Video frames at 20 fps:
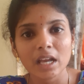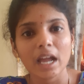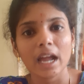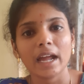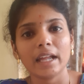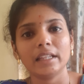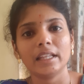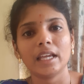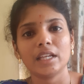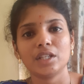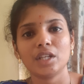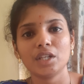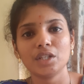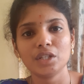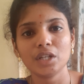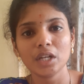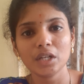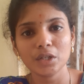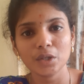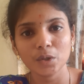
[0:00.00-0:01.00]
and the
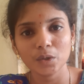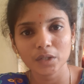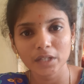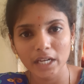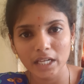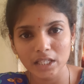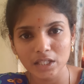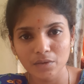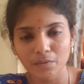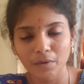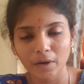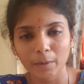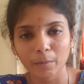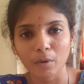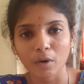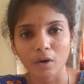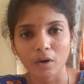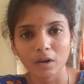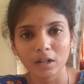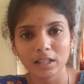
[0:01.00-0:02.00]
essential nutrients from
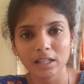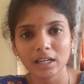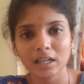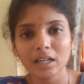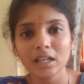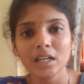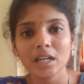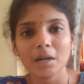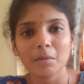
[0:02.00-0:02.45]
all the